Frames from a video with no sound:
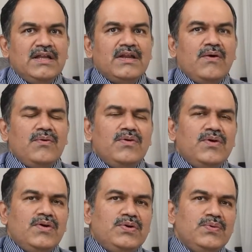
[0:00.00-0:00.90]
Now,
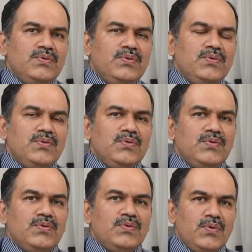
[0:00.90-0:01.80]
to
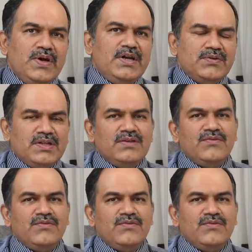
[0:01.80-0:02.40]
go into this,